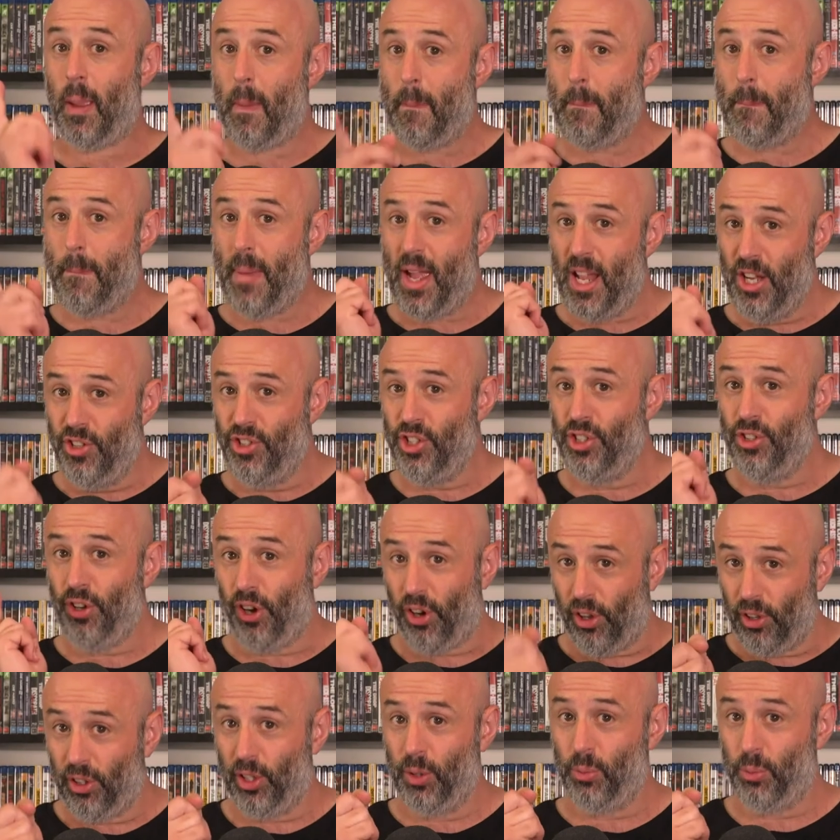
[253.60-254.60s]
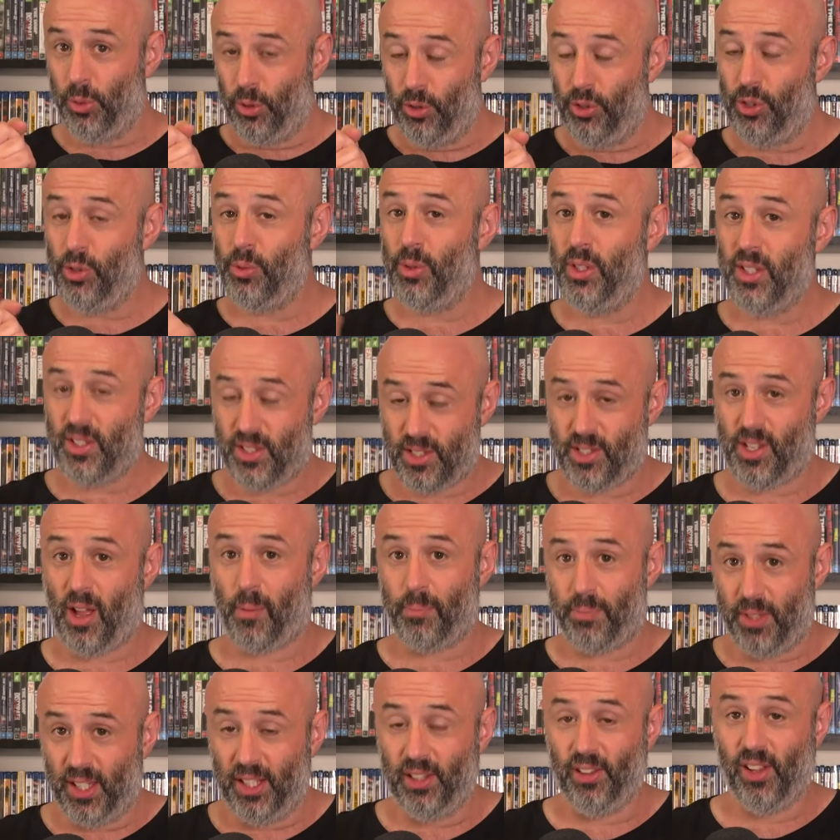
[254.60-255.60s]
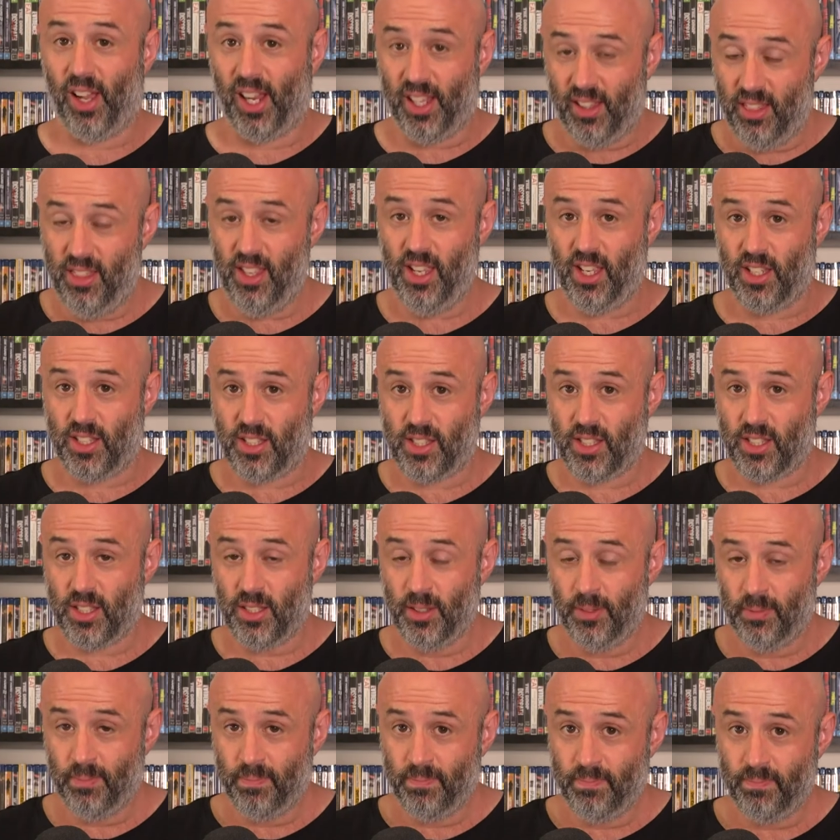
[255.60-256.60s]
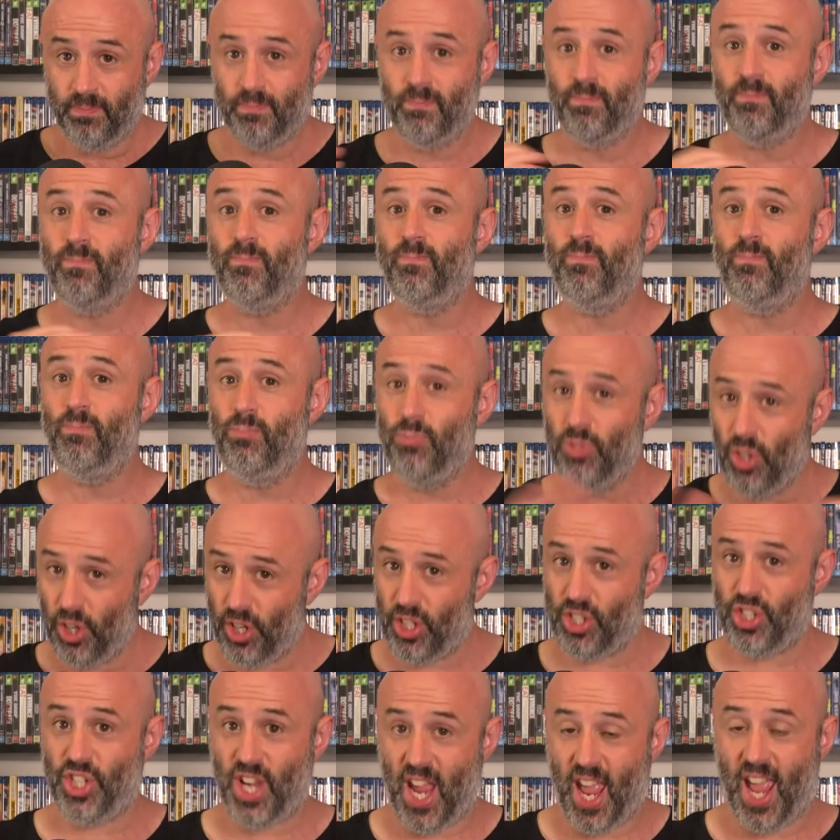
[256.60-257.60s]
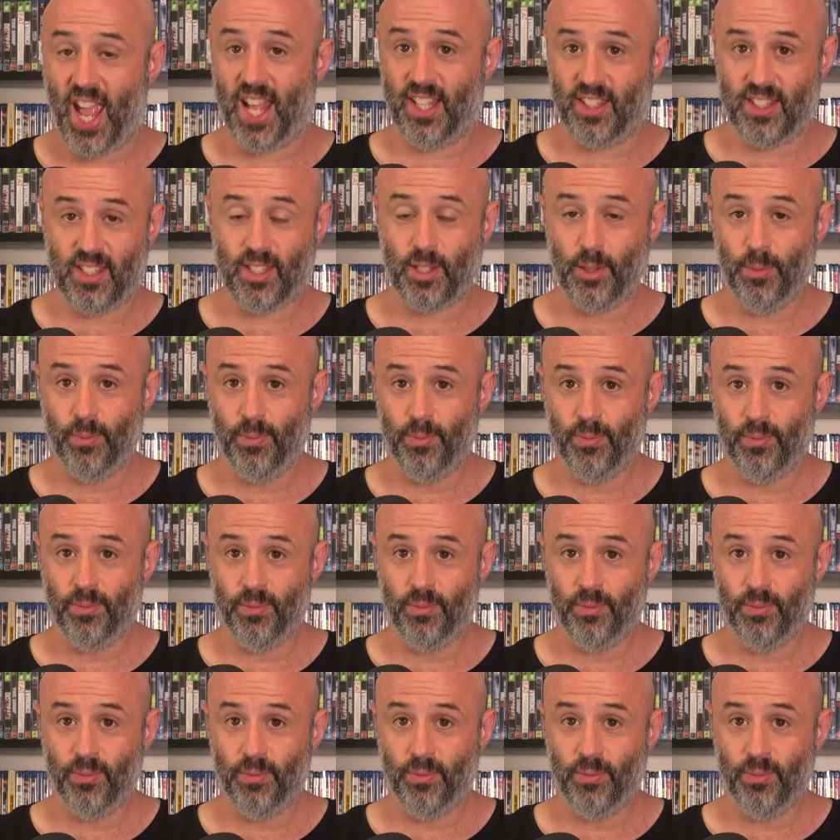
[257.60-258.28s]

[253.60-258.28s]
Imagine Hollywood doing something like this. Not a chance.